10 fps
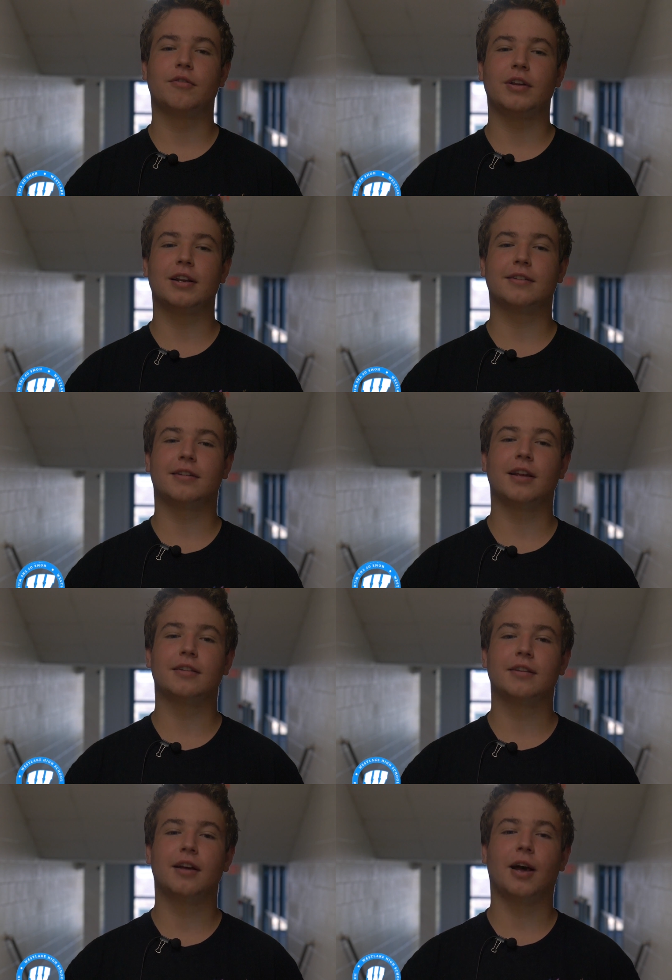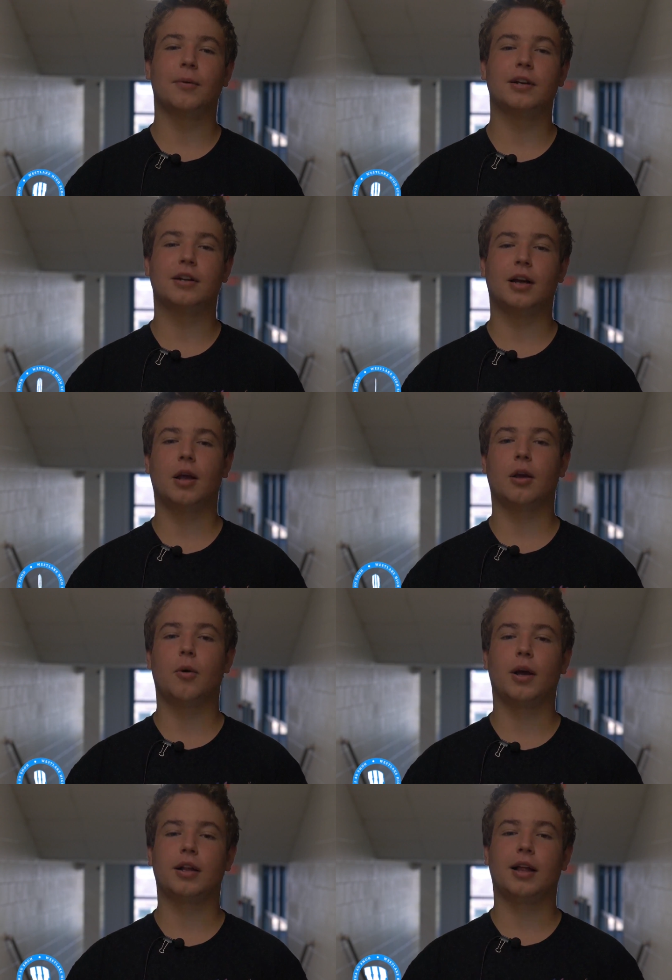Phoenix states, I wouldn't quite,
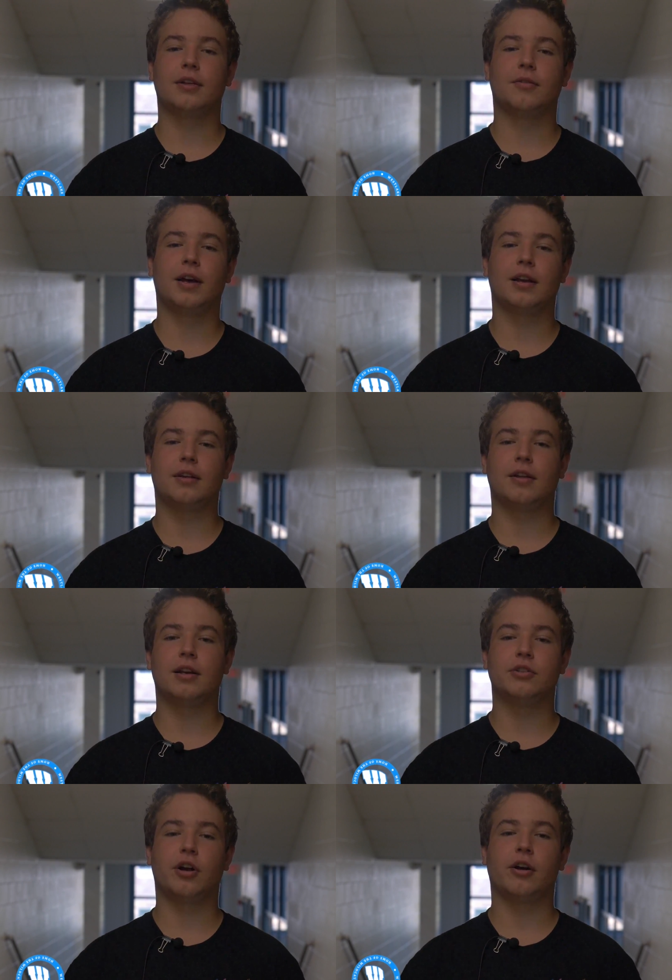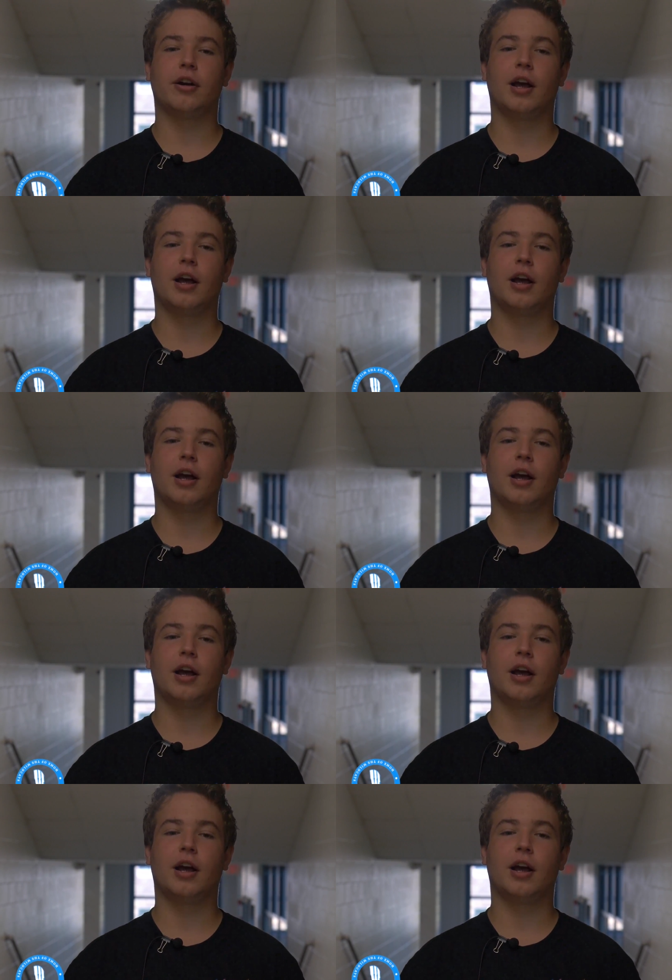quite classify it as any genre.